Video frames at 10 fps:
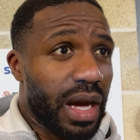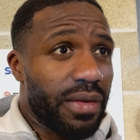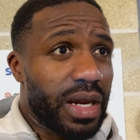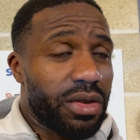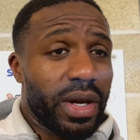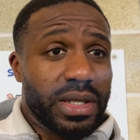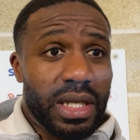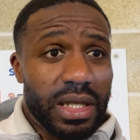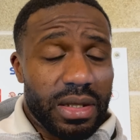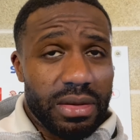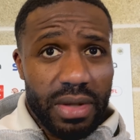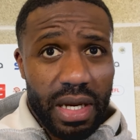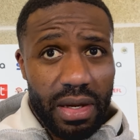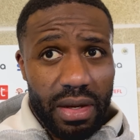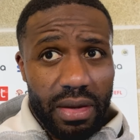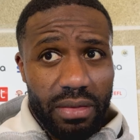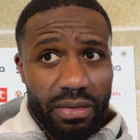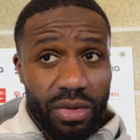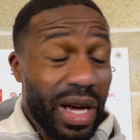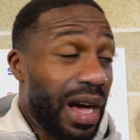they're having a great season.
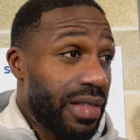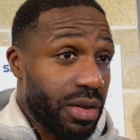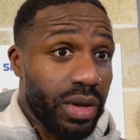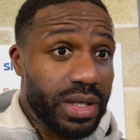We're having a